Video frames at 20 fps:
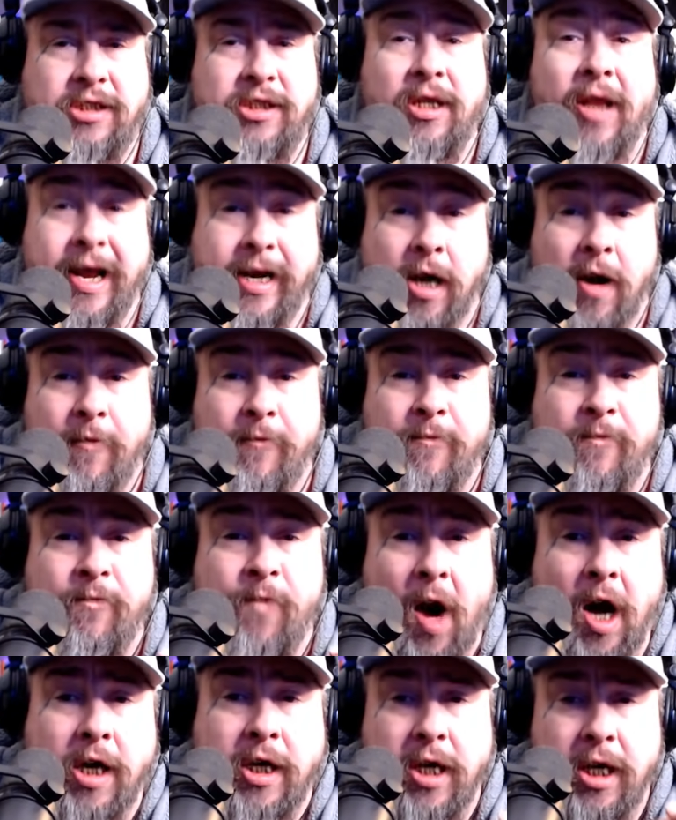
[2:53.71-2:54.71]
like a
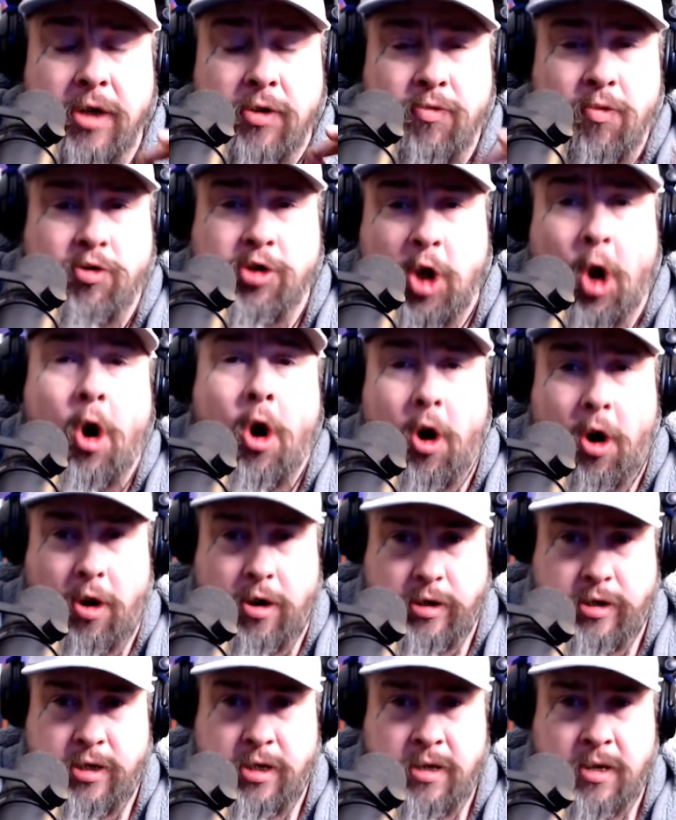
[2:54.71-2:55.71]
fucking tard.